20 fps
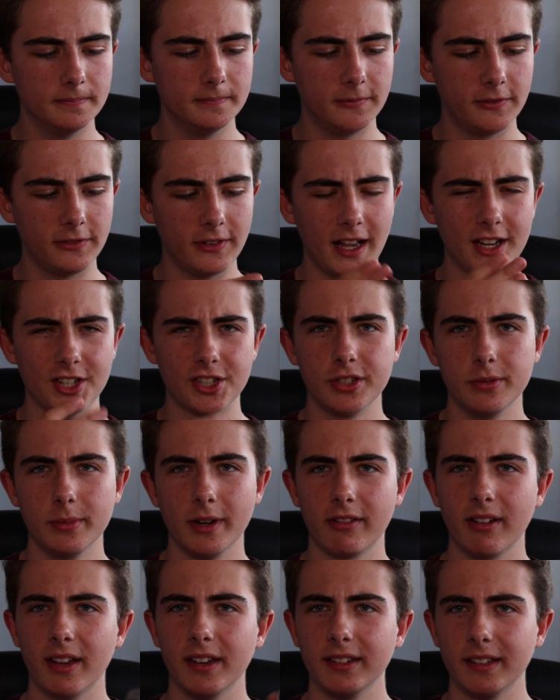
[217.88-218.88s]
flash that
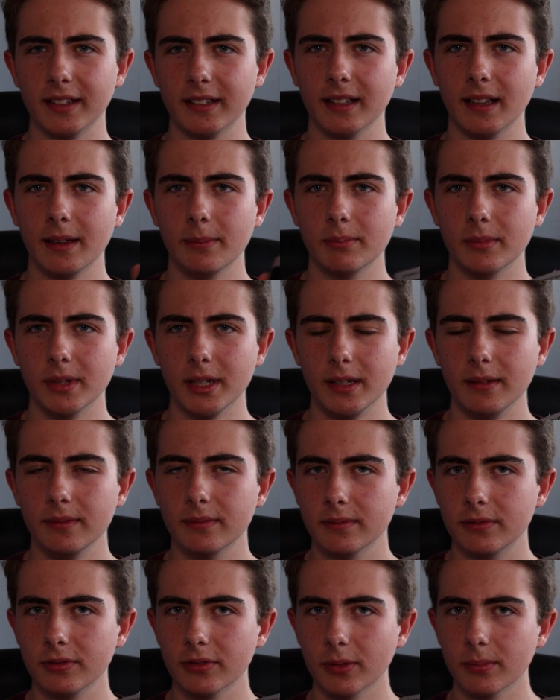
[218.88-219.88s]
my granddad lent me
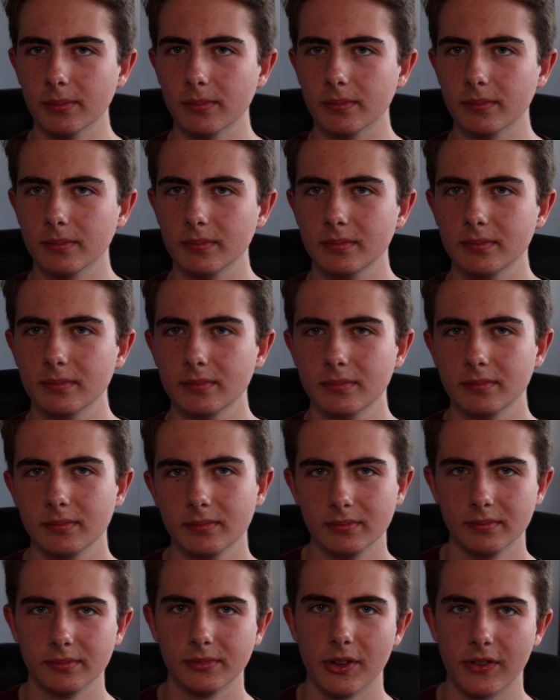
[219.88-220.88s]
from
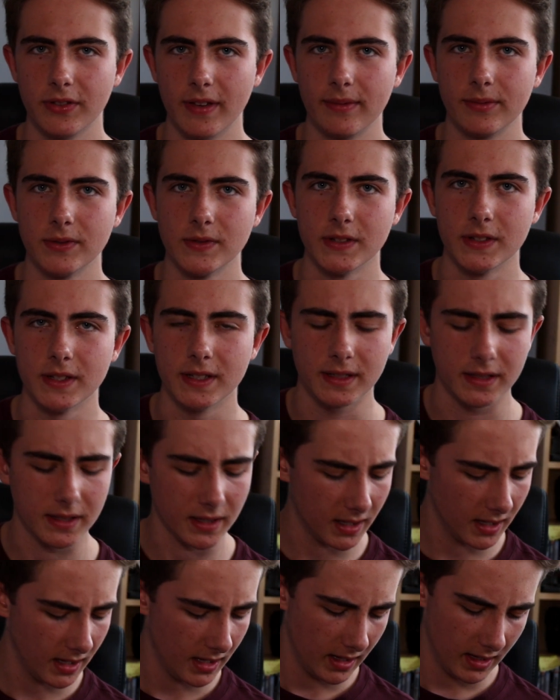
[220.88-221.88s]
the 70s.
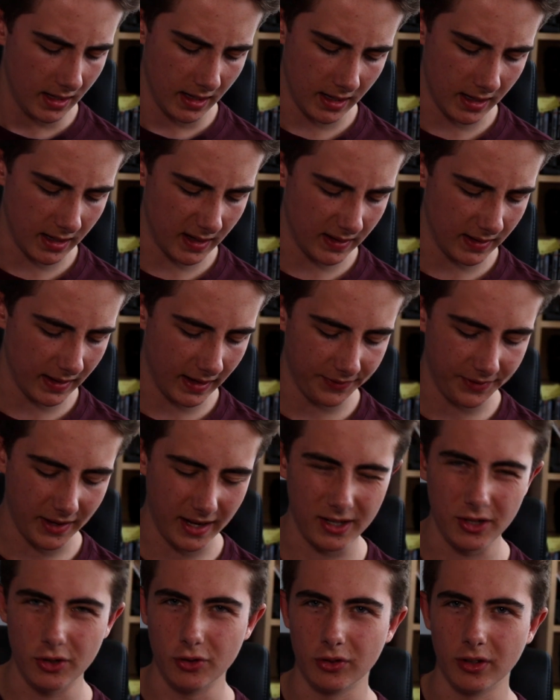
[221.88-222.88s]

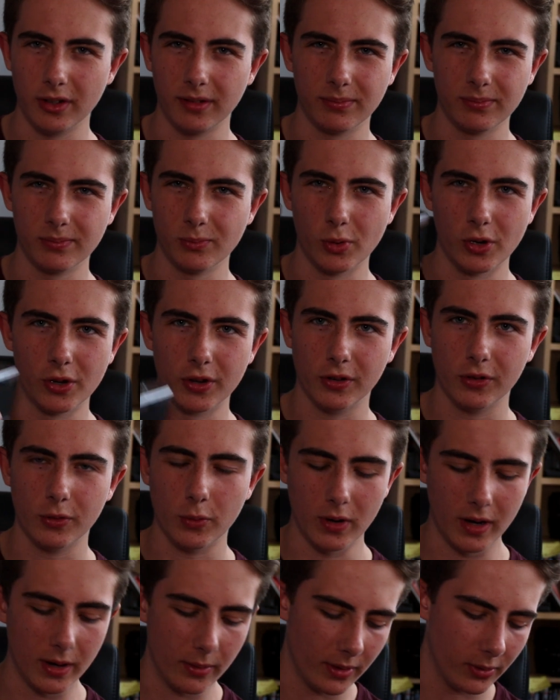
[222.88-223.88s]
That usually works
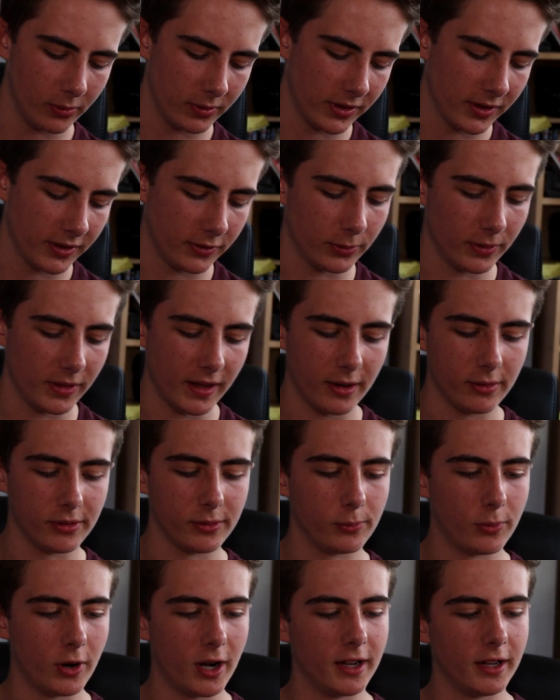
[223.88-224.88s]
quite well with this without the
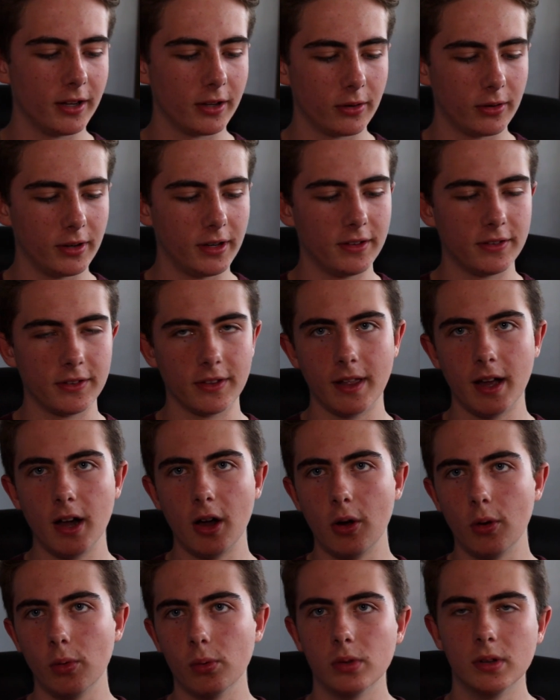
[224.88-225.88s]
wire going into that
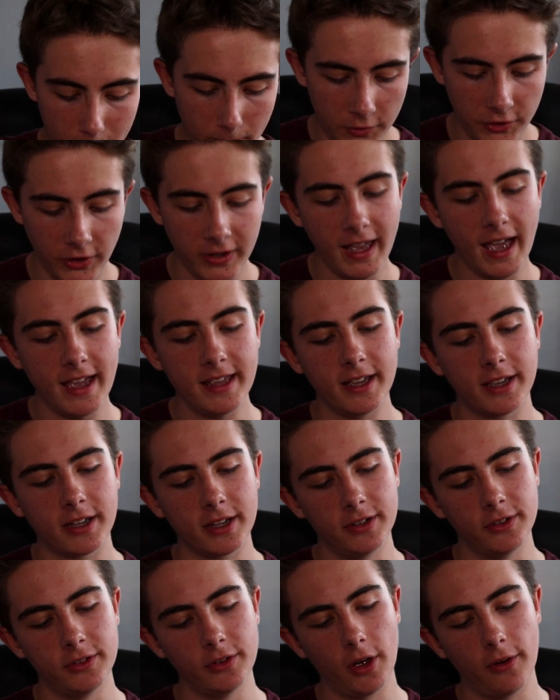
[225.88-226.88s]
hole. So yeah, you
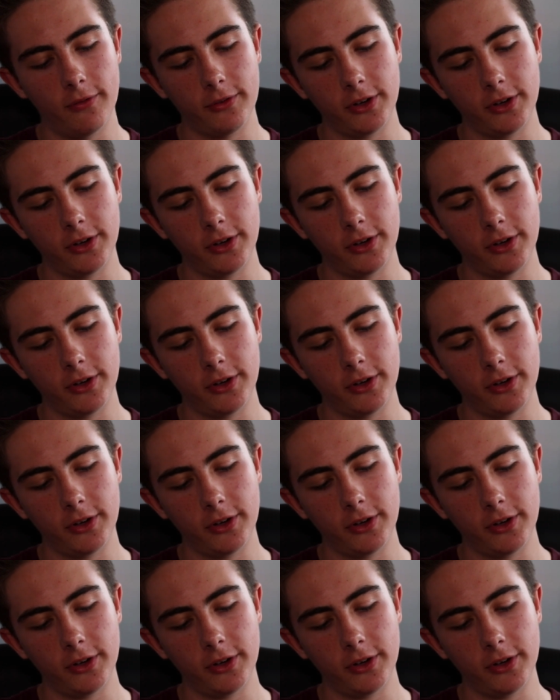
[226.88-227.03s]
don't